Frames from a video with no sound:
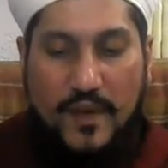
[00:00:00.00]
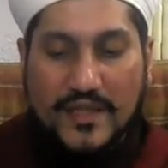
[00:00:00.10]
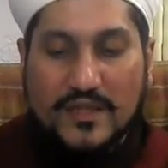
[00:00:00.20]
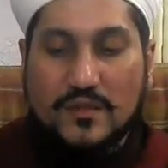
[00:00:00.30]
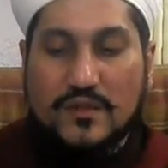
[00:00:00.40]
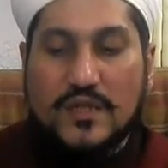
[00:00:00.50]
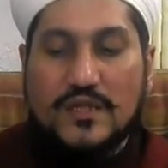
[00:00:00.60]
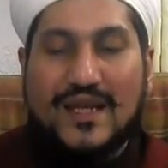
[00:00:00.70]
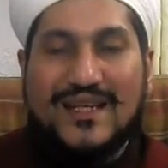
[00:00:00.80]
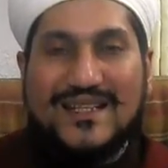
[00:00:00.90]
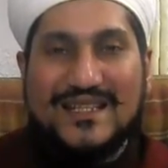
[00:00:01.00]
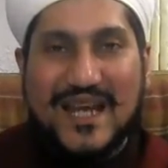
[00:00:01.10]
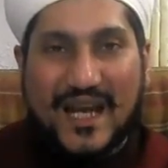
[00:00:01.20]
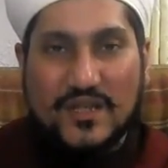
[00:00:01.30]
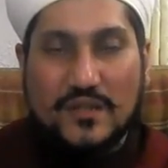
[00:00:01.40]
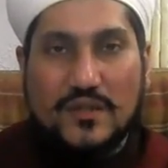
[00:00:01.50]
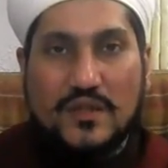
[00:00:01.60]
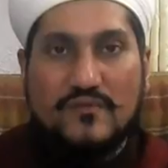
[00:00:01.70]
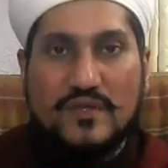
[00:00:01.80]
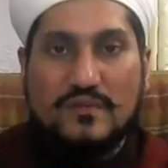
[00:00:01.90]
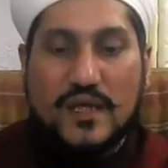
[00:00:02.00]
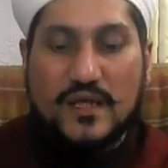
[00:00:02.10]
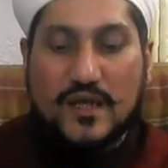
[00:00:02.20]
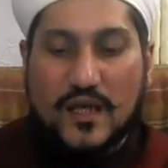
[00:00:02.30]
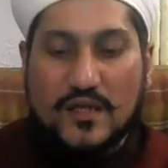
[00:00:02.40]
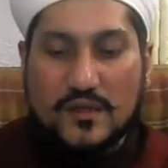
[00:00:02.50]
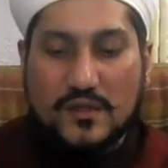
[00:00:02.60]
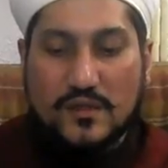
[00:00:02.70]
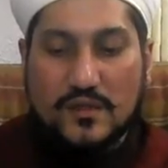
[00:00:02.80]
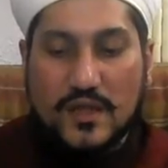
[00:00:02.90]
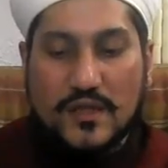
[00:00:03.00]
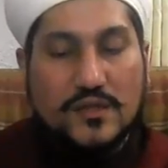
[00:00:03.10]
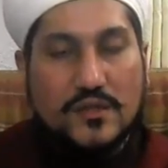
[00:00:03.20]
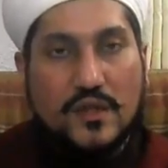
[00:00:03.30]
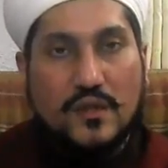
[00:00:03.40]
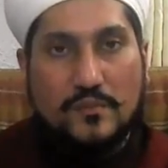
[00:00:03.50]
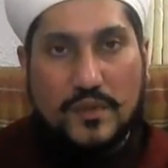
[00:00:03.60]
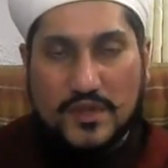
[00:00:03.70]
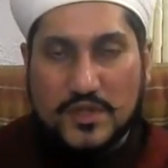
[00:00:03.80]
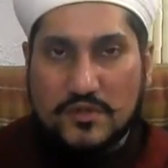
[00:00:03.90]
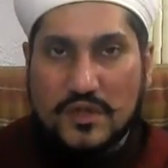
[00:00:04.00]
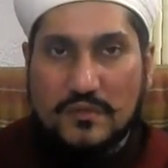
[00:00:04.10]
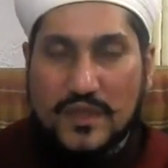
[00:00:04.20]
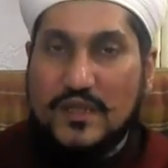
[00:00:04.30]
Based on this, an injection delivers medication into the bloodstream,